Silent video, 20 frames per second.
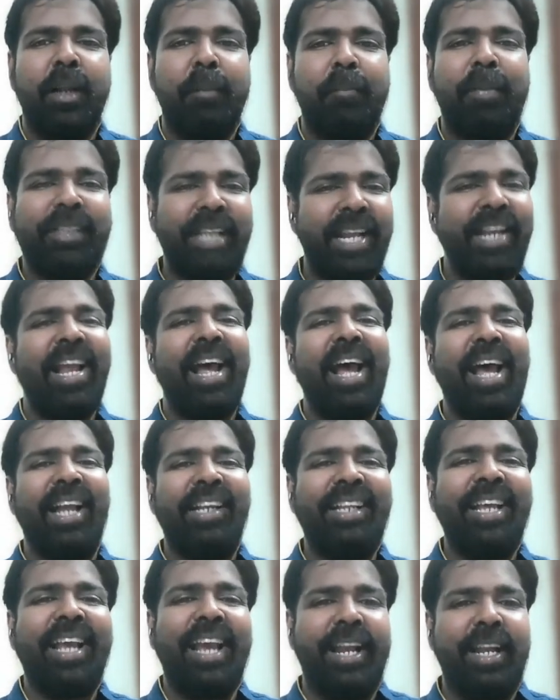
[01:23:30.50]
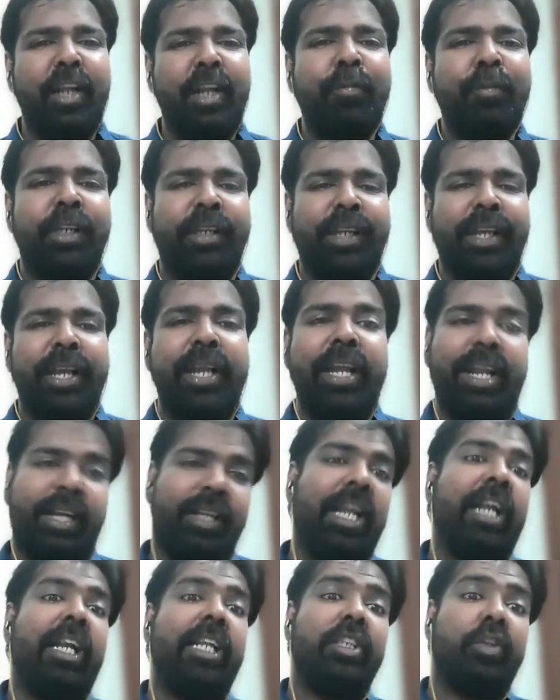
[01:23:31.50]
But then at the end of the day,
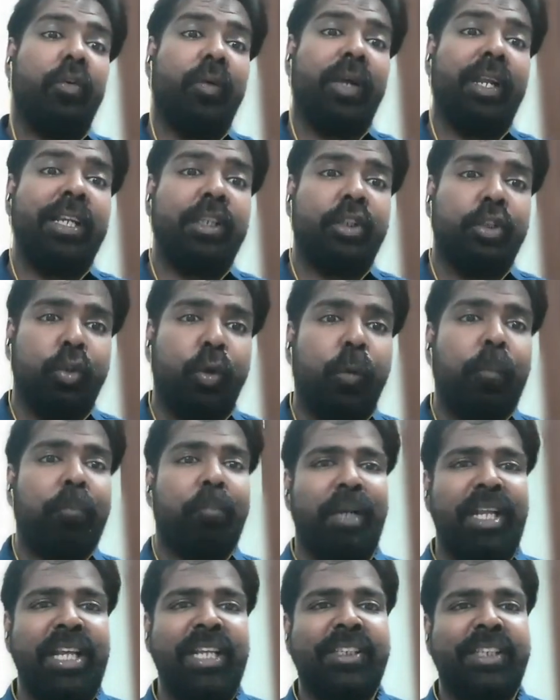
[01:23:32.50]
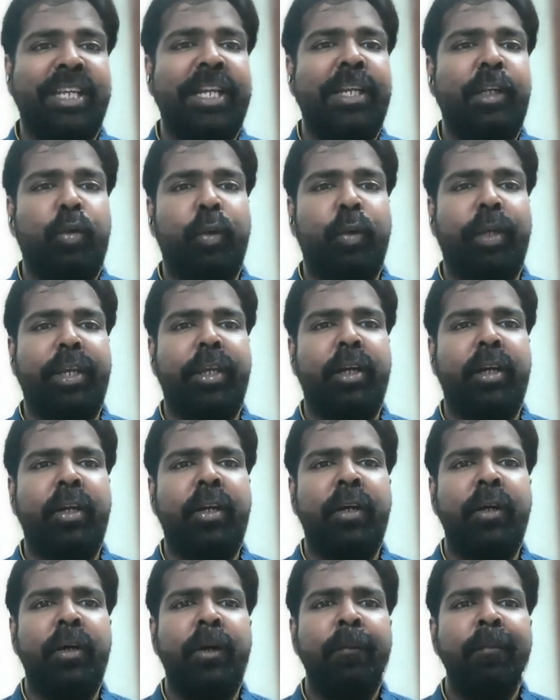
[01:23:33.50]
it, it is really so pleasing to
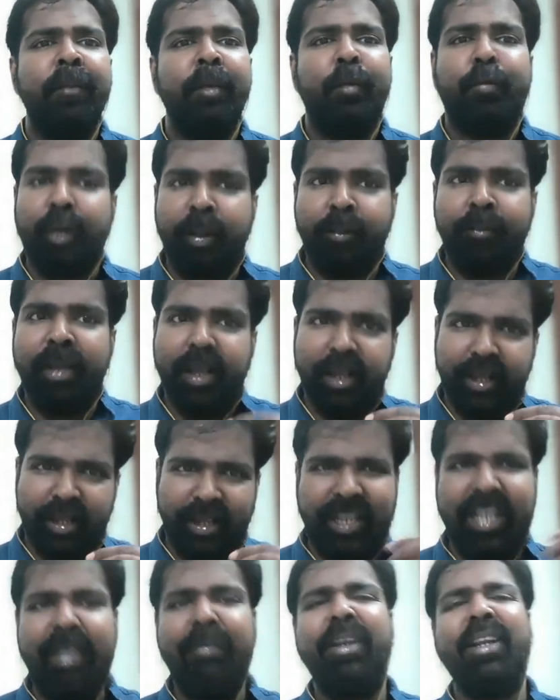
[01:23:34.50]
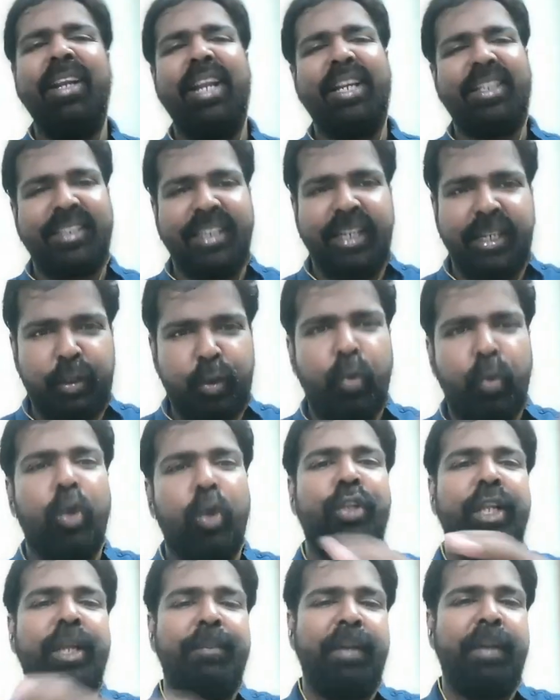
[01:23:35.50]
hear from even, let's say, two
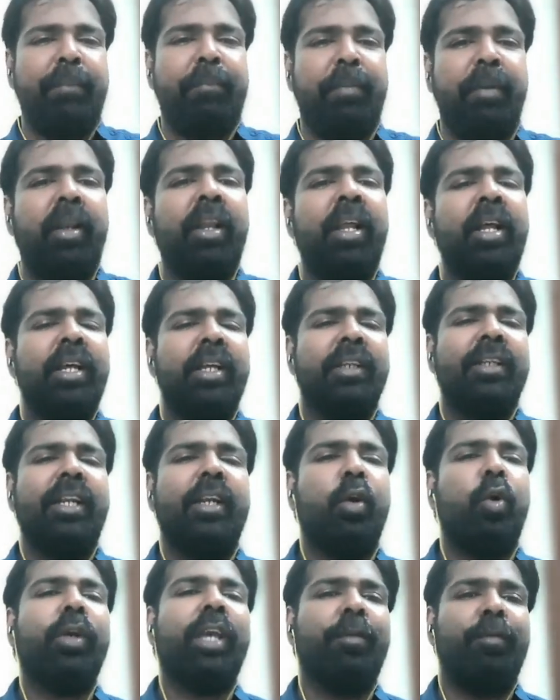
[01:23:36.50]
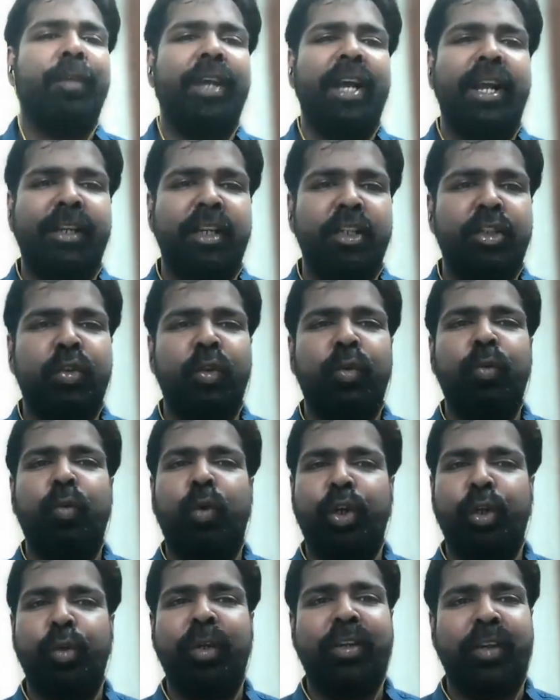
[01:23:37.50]
or three people that, okay, we understood
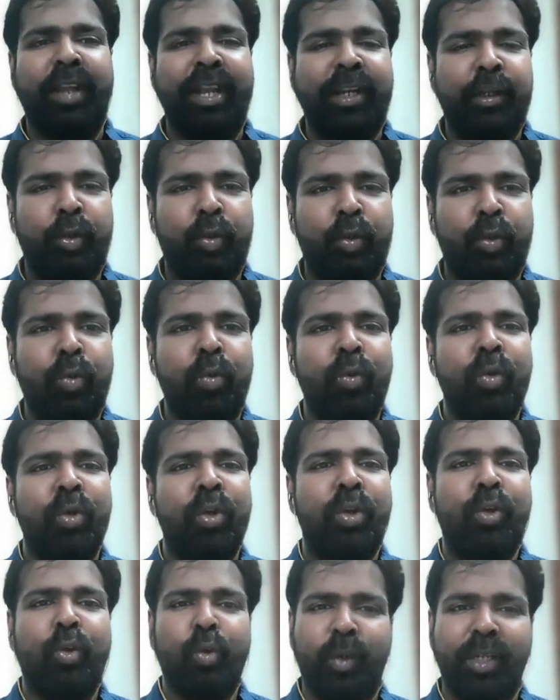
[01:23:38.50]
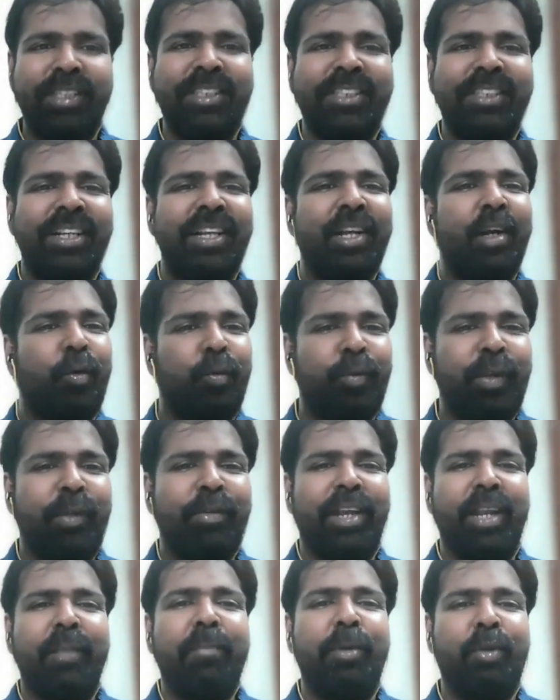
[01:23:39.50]
what you were trying to do to us. We
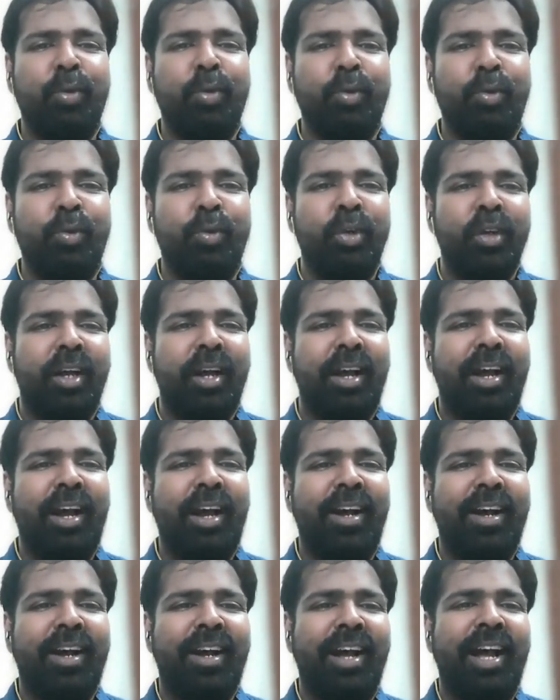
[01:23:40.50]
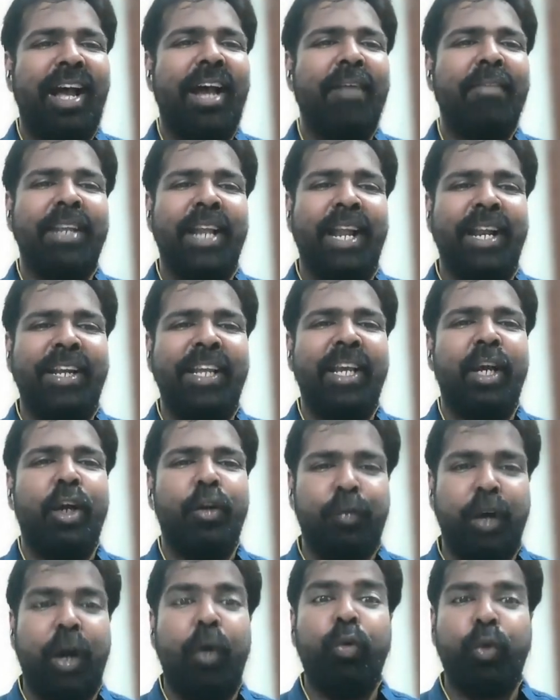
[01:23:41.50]
were able to uh, have an idea
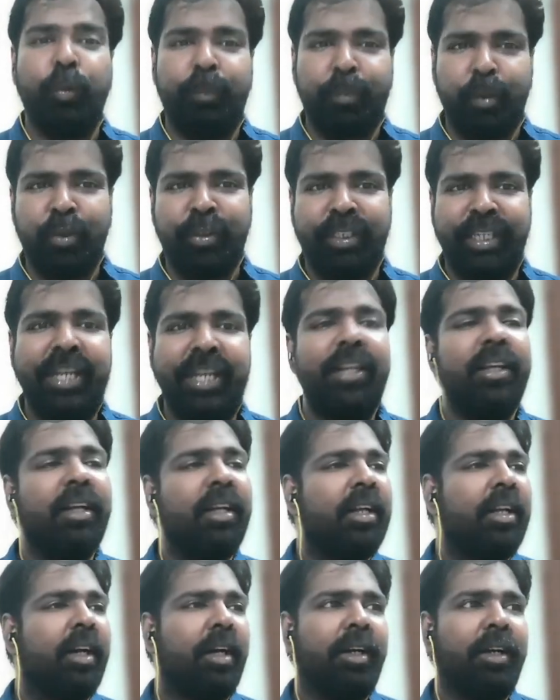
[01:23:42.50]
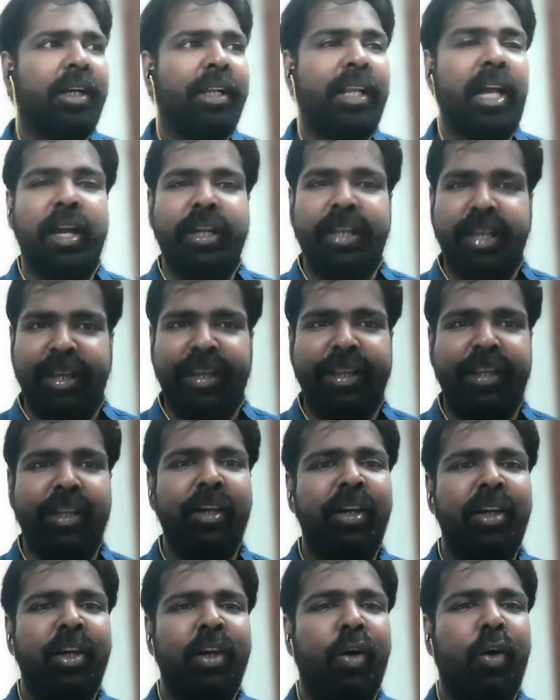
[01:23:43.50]
of how to proceed in our
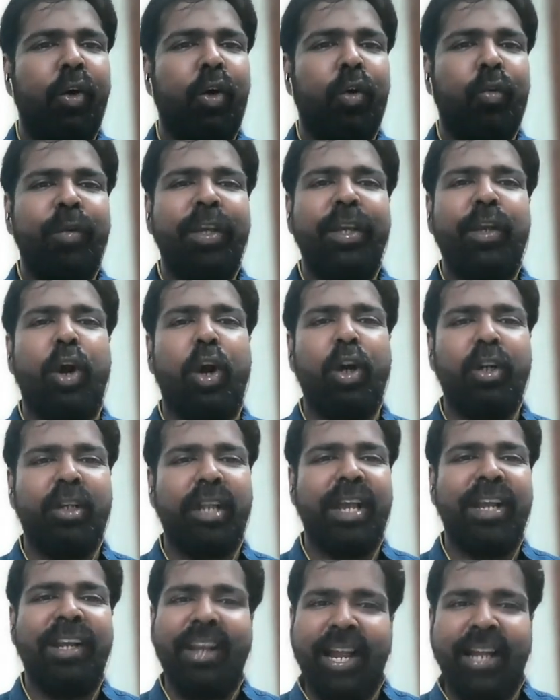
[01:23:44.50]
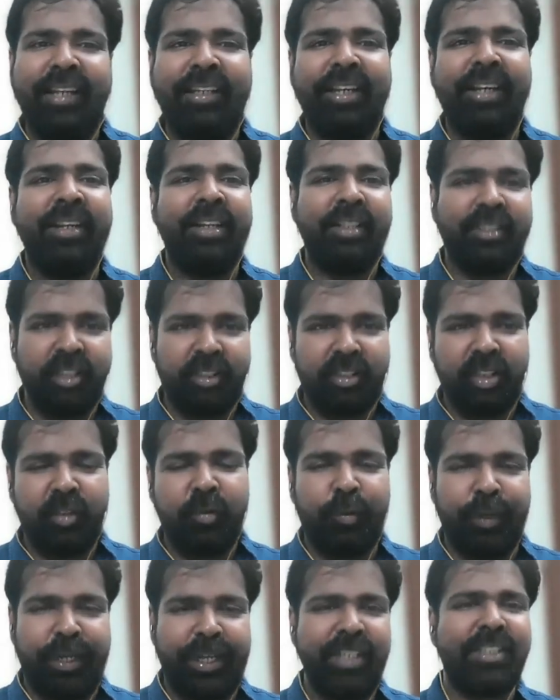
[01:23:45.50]
career, or we got enlightened in
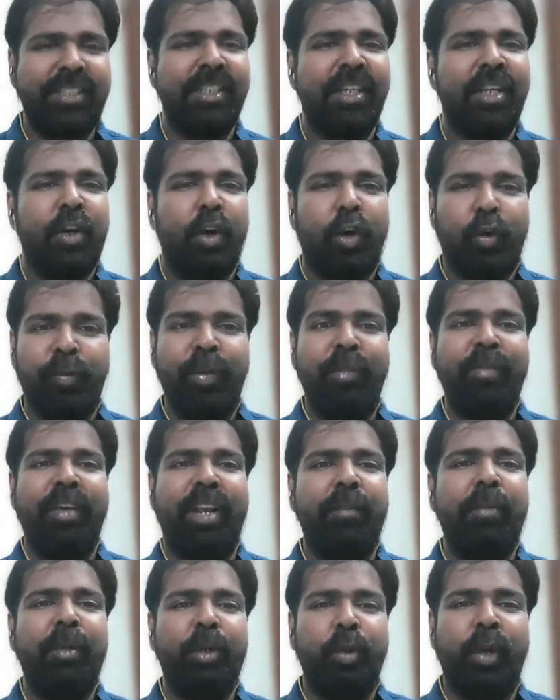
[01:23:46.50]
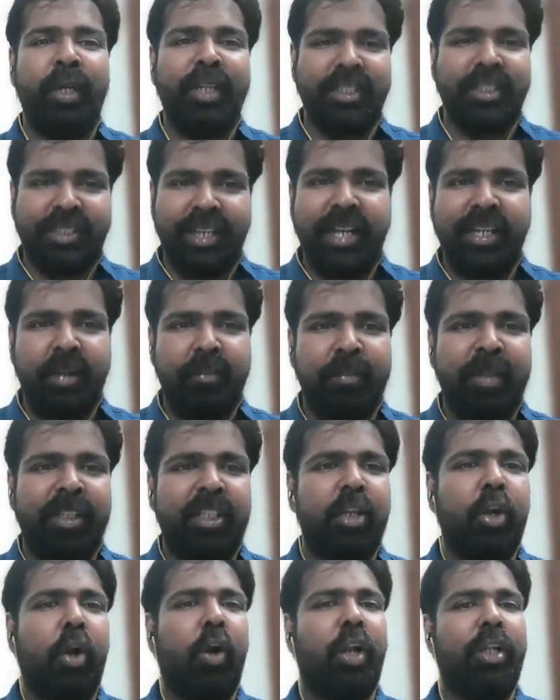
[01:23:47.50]
certain ways, or we were able to understand the
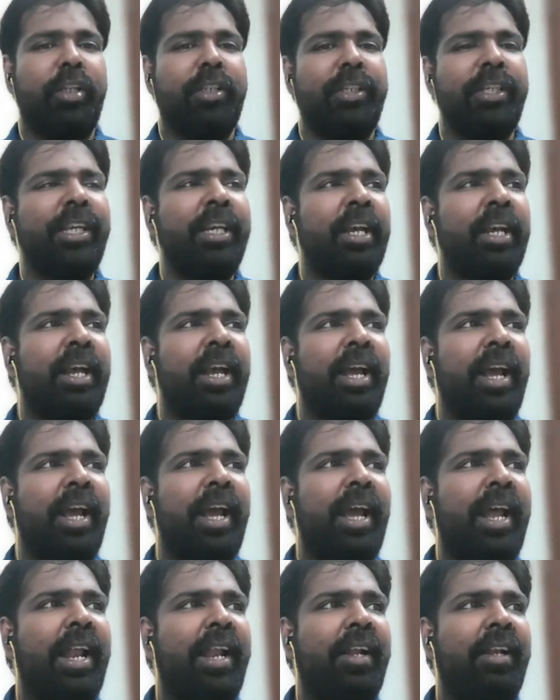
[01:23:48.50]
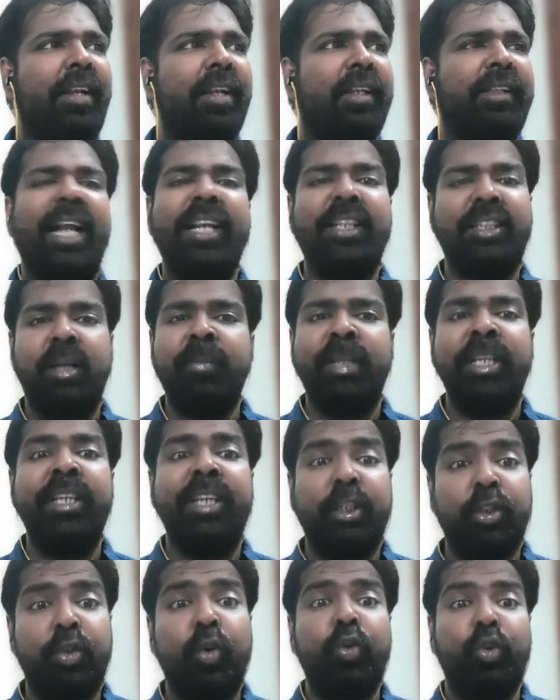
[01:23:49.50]
methodology. And uh, that's something
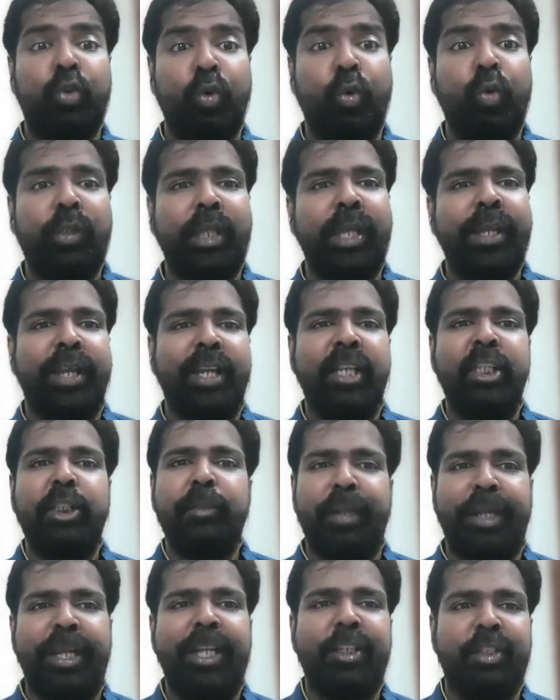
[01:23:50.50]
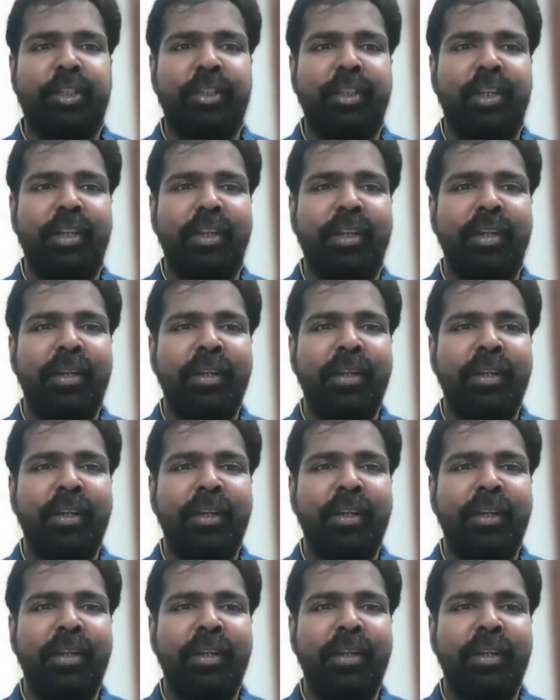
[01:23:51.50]
that's so soothing and inspirational.